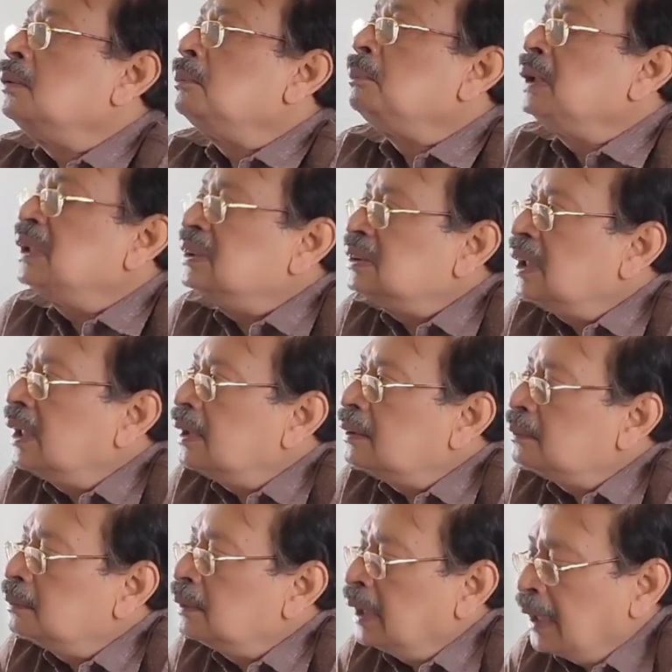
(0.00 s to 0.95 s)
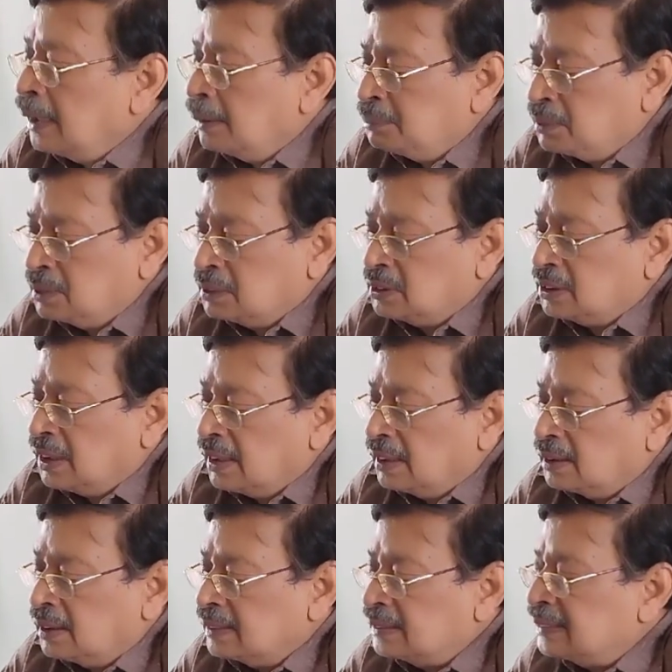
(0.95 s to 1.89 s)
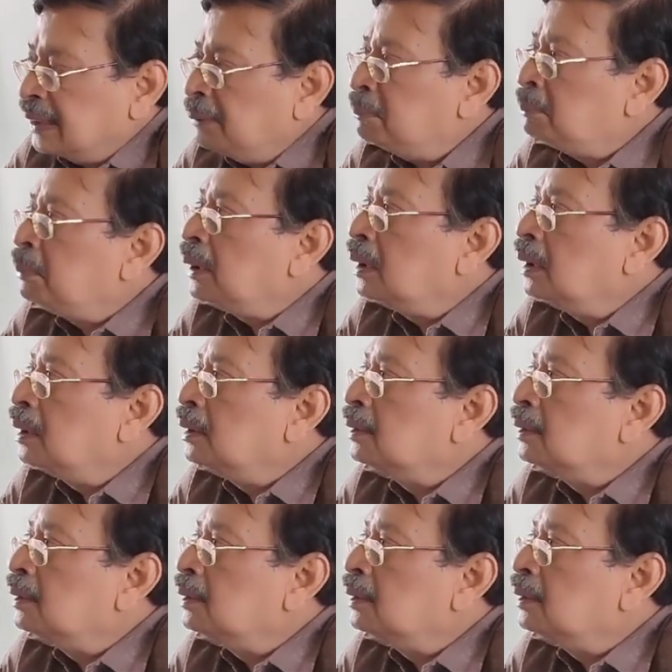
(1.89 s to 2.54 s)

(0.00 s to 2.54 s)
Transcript: Meaning that we have to select the sample